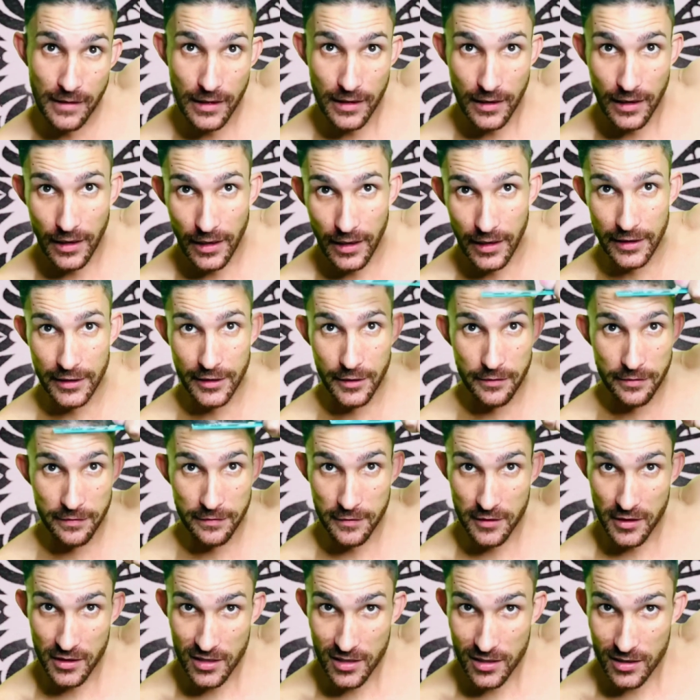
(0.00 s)
and you
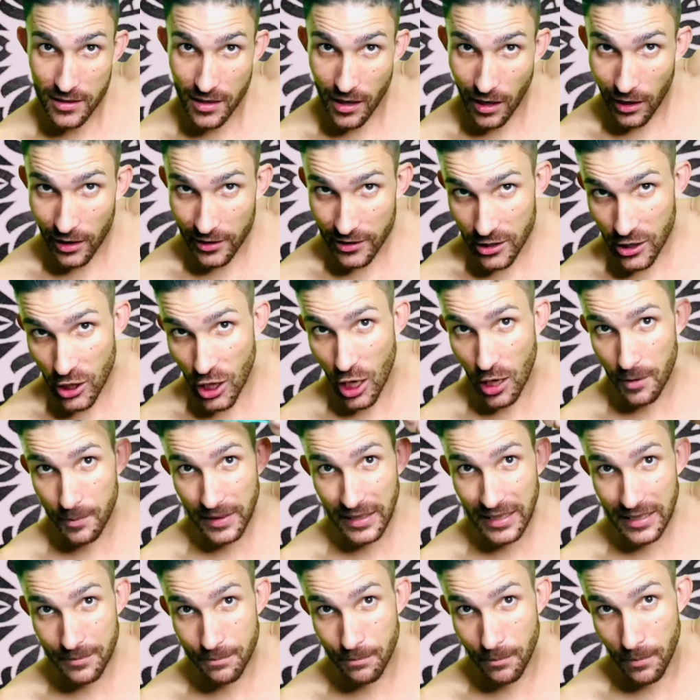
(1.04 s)
first start combing it
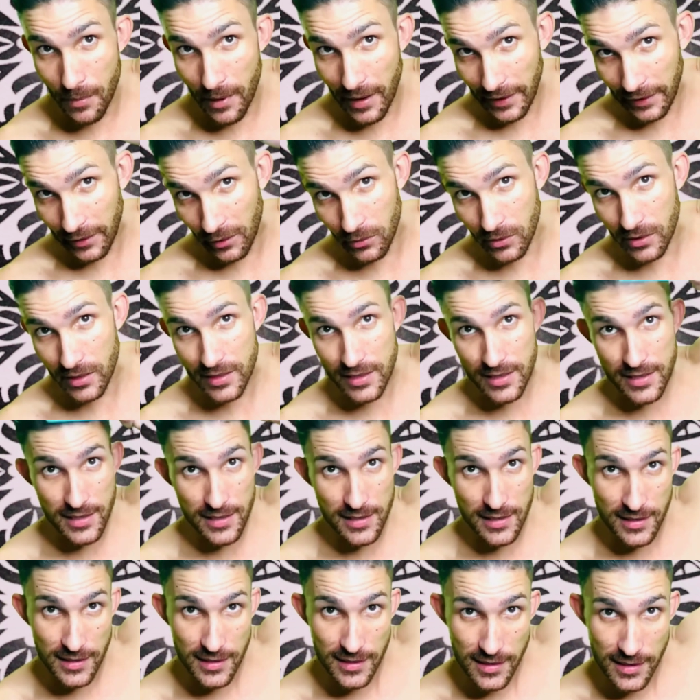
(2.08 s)
backwards.
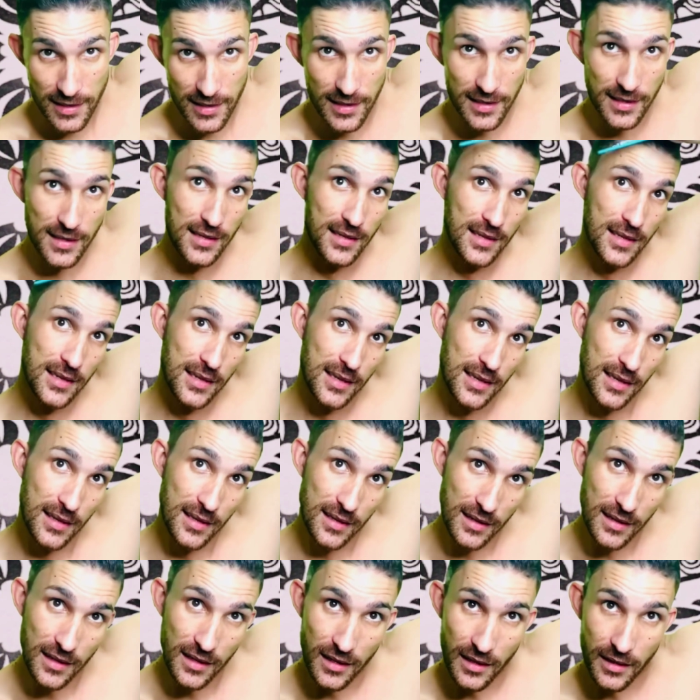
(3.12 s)

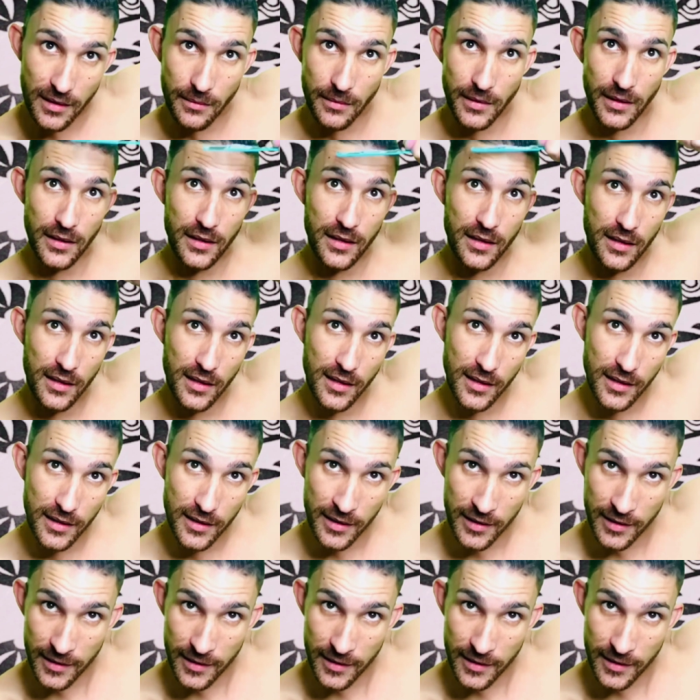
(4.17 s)
There we go.